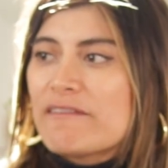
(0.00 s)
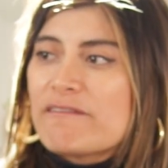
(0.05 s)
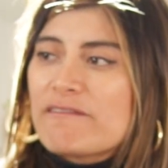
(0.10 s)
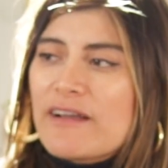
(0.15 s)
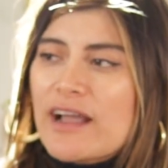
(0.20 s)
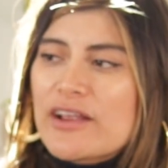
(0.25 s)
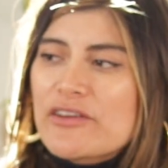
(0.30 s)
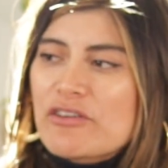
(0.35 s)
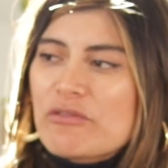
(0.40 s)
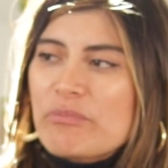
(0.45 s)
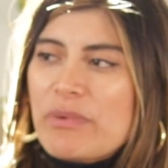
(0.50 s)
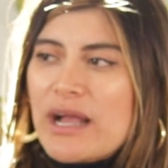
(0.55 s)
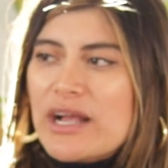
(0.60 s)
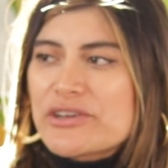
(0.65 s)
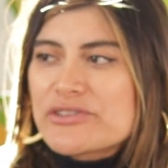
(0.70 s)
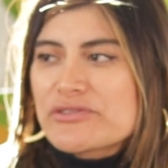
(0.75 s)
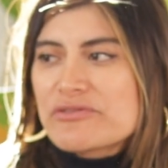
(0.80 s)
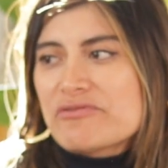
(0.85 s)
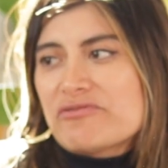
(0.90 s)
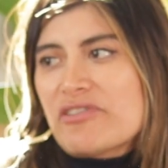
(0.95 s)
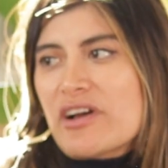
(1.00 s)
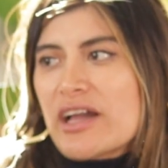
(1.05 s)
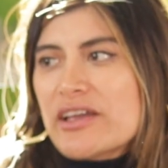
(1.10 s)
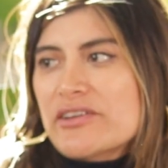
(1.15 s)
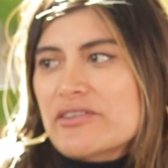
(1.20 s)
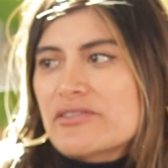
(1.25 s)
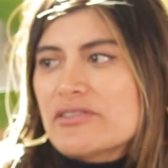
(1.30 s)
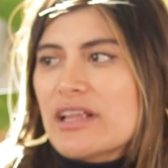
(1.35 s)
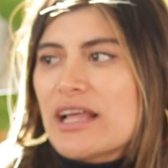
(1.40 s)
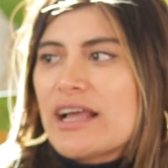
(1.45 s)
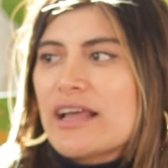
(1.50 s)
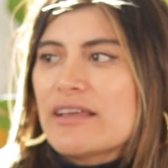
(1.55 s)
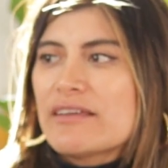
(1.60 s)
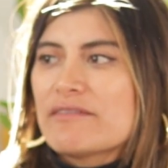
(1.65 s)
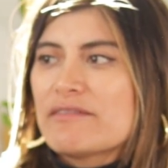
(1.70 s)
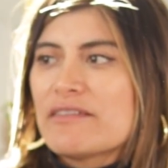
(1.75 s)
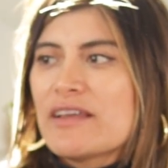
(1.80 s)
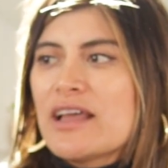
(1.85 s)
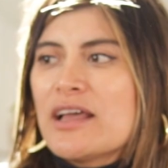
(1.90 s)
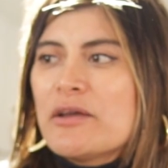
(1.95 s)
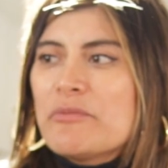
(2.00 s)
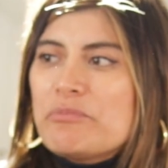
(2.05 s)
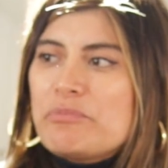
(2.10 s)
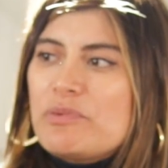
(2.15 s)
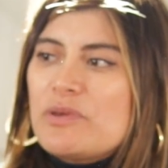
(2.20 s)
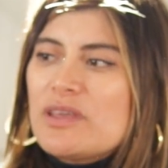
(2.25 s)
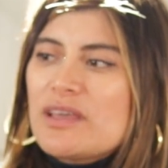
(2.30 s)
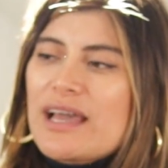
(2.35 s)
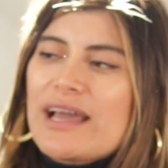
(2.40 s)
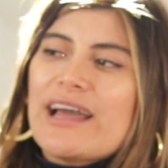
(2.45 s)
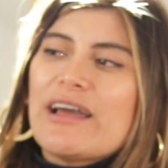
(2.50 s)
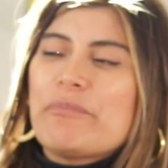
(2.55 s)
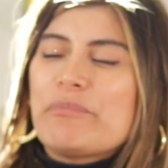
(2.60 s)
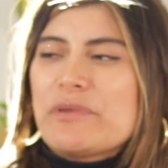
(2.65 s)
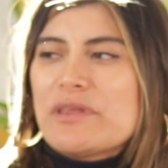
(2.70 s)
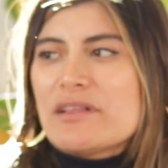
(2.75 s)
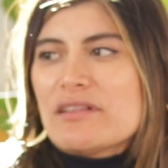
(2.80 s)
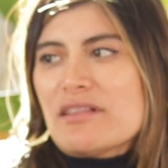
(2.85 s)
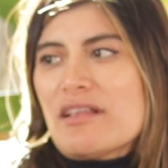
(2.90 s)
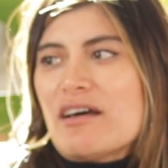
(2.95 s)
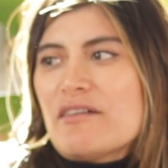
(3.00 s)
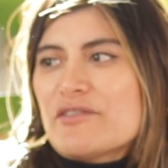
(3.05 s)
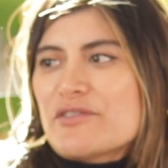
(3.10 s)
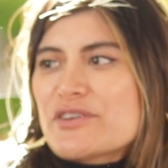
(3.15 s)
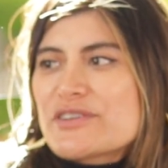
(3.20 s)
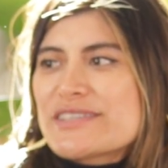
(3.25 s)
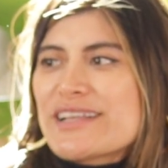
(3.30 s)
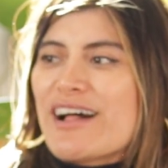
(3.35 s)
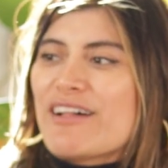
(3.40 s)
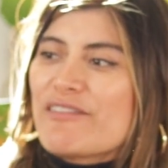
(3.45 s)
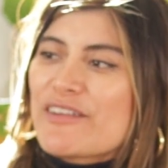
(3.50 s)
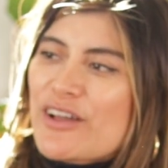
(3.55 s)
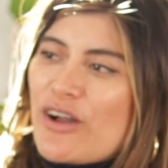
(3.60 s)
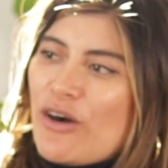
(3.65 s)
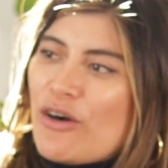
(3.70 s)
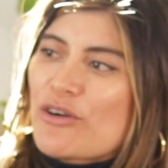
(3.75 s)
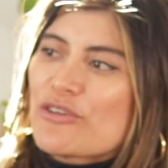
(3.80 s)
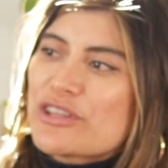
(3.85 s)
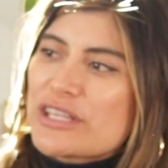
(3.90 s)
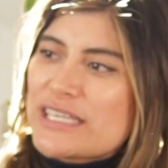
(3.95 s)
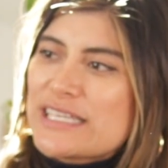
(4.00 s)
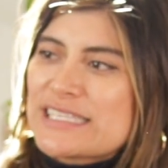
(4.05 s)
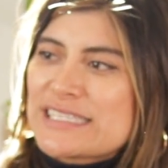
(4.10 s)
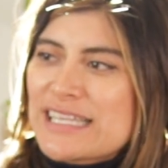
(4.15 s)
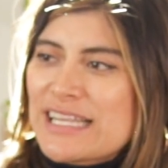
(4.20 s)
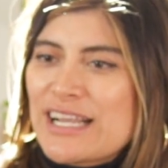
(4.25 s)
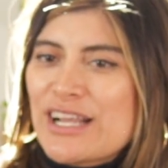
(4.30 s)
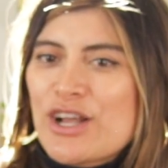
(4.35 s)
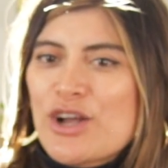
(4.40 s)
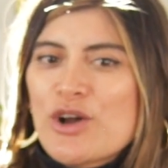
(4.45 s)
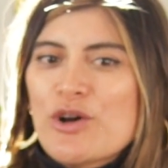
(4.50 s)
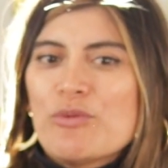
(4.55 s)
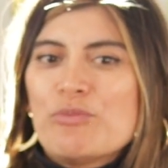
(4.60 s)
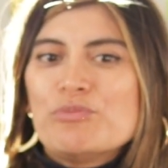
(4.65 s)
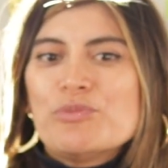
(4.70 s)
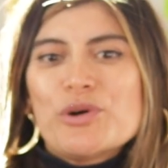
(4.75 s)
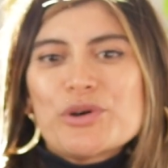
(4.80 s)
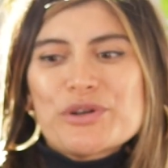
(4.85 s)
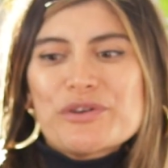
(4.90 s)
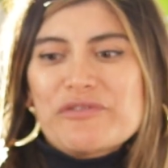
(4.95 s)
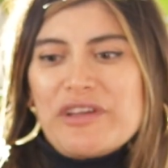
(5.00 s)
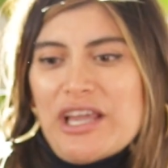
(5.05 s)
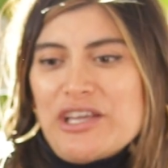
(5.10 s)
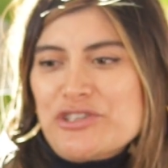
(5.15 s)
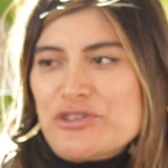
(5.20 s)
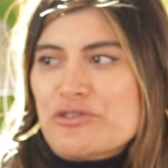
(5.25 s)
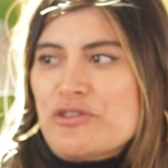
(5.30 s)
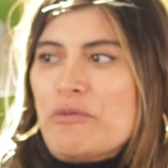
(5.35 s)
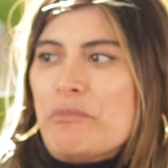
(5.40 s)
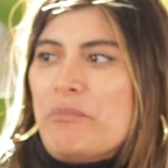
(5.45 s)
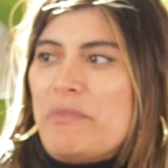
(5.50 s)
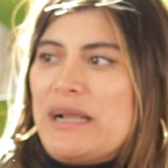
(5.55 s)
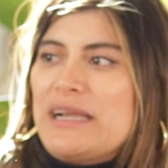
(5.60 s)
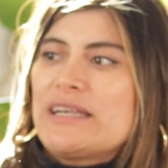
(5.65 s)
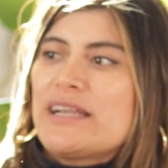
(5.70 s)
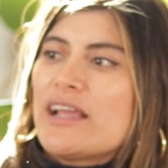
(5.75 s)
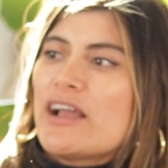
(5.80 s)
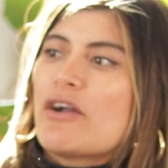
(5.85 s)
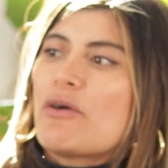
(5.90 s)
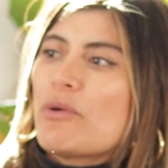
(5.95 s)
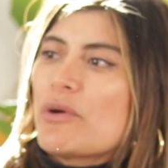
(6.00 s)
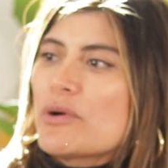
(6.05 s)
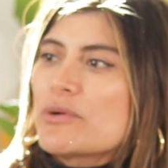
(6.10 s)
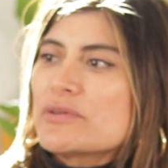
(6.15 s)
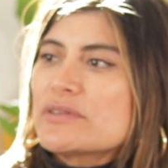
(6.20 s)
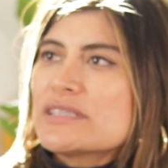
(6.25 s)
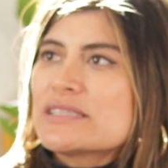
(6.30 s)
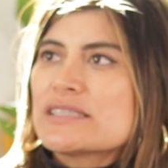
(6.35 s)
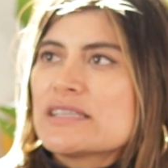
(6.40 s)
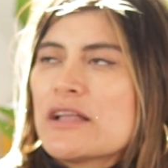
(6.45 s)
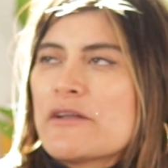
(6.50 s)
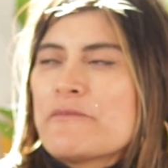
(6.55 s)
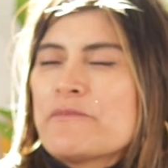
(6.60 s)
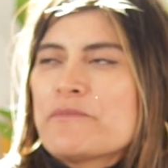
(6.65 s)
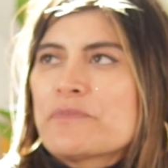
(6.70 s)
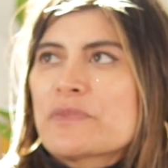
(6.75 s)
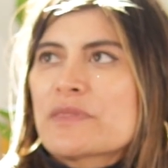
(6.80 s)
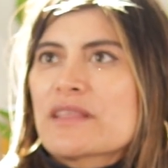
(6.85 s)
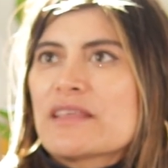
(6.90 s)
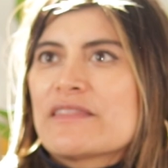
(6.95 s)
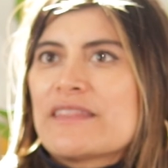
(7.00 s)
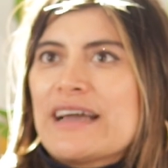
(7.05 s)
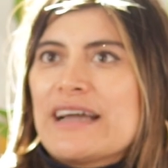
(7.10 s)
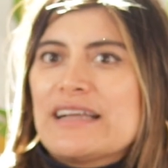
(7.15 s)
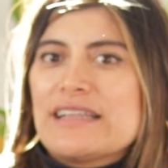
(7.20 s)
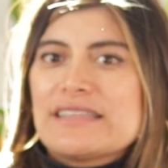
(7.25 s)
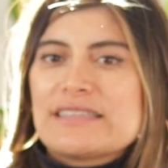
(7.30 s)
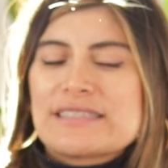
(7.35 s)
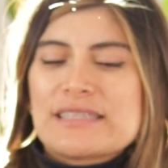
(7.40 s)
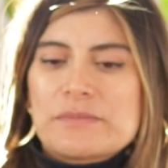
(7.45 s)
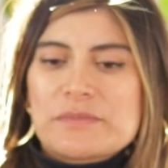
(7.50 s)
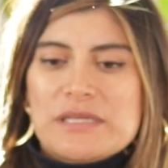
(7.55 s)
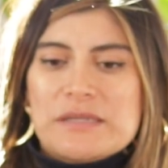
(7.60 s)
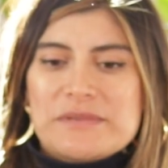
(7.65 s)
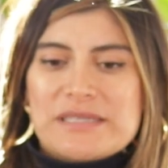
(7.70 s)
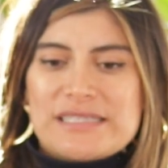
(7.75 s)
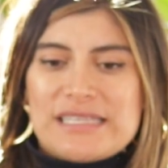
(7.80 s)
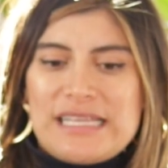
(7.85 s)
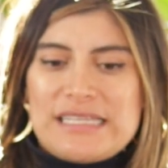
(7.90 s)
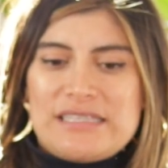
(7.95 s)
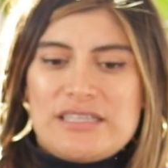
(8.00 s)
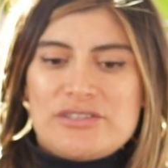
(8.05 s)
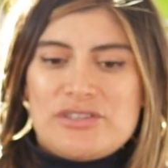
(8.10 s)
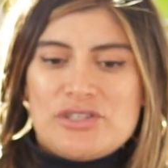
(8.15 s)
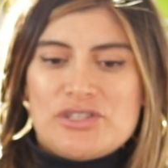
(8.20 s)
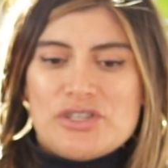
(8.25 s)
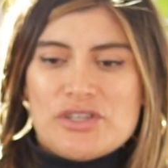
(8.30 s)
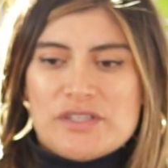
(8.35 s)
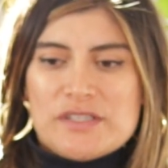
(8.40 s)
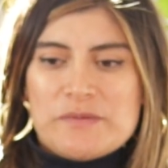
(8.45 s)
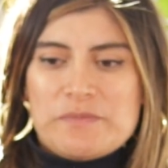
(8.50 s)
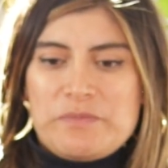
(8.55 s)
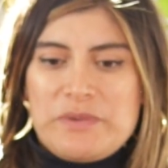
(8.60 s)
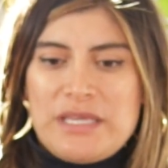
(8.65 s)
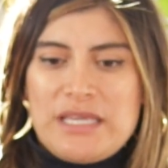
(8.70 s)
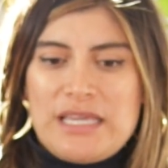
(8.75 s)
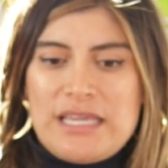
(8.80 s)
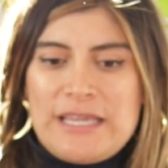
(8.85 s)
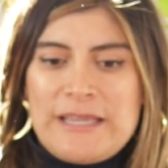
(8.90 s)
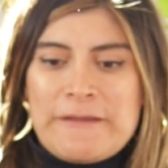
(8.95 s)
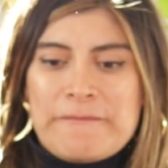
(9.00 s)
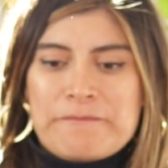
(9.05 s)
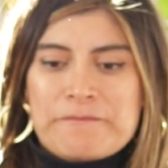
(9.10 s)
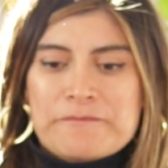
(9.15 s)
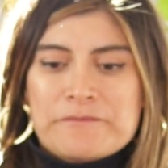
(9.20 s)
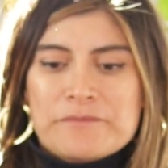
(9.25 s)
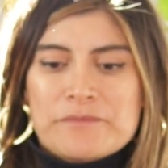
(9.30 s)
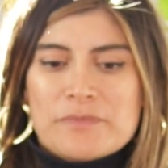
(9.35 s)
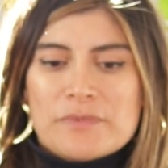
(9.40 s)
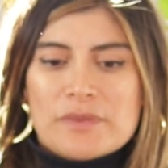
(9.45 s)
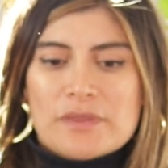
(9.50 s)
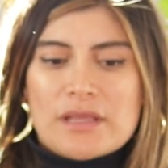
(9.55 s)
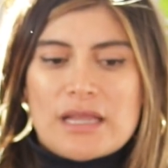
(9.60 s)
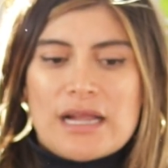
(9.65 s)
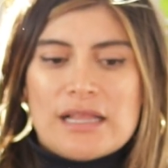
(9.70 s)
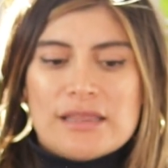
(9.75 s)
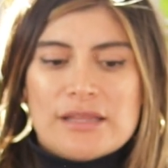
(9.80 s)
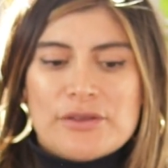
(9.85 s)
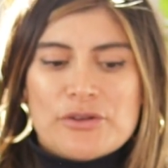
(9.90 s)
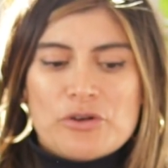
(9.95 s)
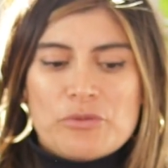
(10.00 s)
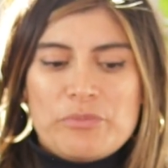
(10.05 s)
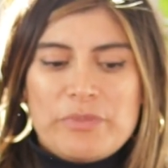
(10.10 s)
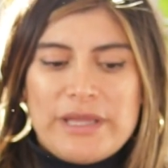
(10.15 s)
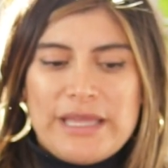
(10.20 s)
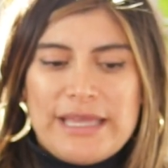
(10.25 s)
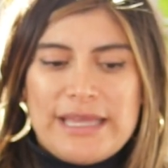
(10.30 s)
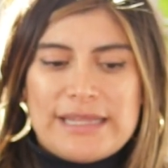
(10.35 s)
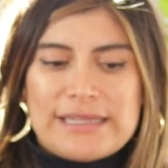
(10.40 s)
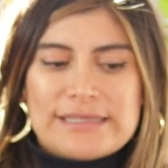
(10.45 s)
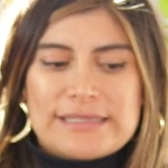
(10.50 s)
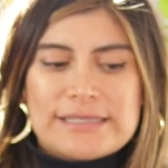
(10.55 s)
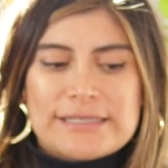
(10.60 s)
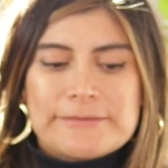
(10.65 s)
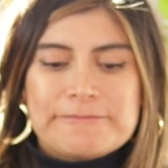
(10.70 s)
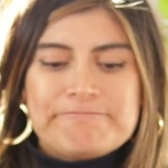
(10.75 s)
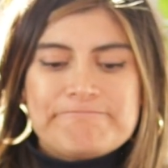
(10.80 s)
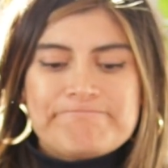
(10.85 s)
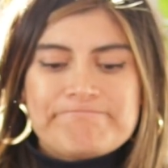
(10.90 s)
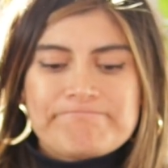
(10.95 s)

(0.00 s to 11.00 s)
Find your passion, find your life, be happy, love yourself. Like all these motivational Monday quotes that sometimes it's easy to just be a little bit,